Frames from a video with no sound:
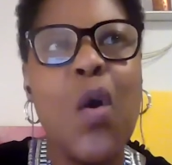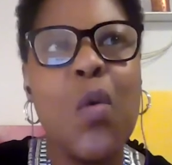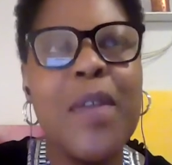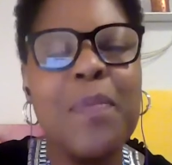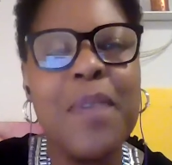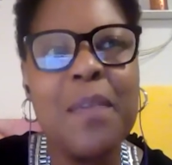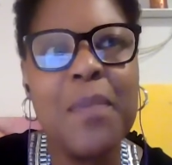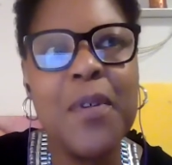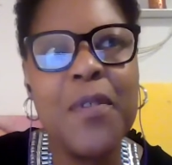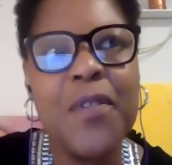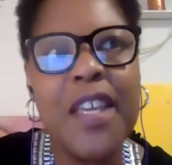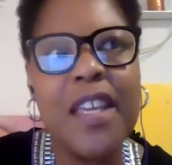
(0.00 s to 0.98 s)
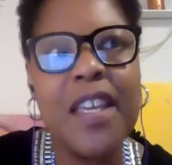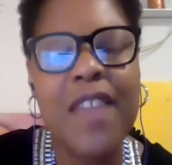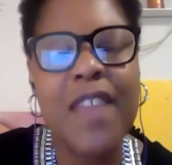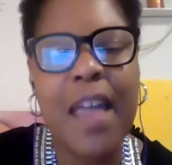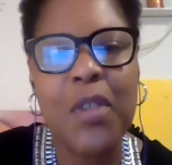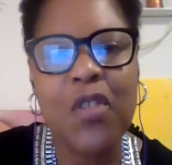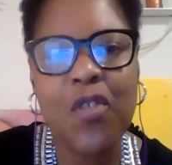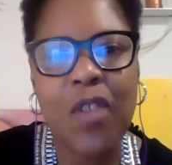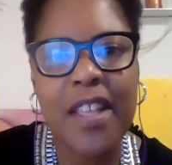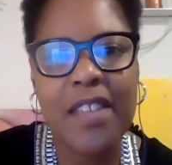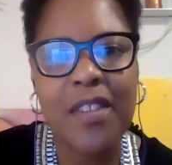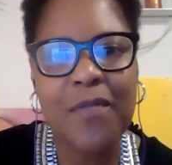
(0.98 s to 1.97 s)
when people think of
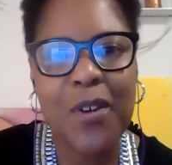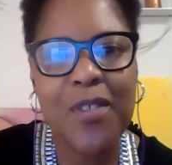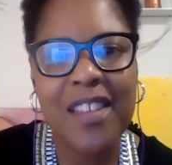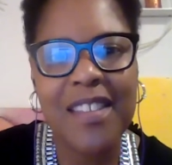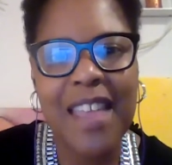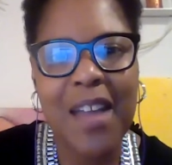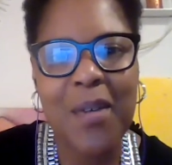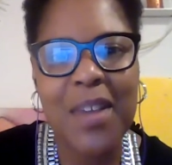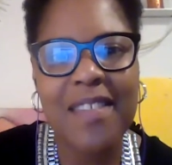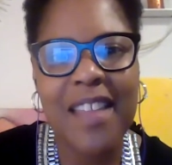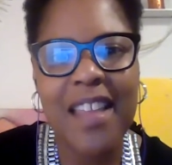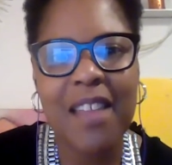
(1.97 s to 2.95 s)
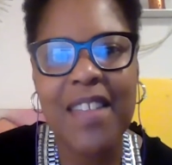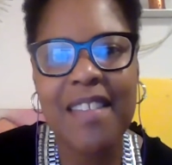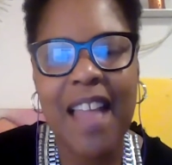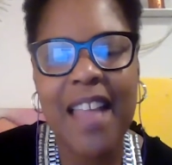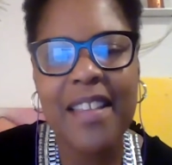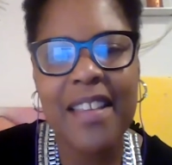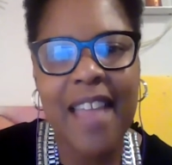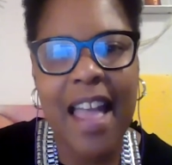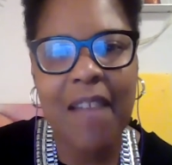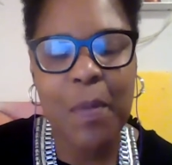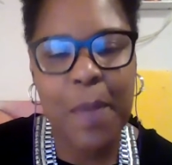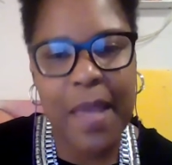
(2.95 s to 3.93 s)
demonstrating, the first thing they always think of is I need to
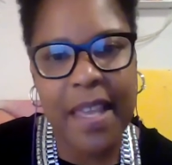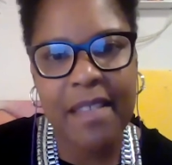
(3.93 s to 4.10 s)
have a picket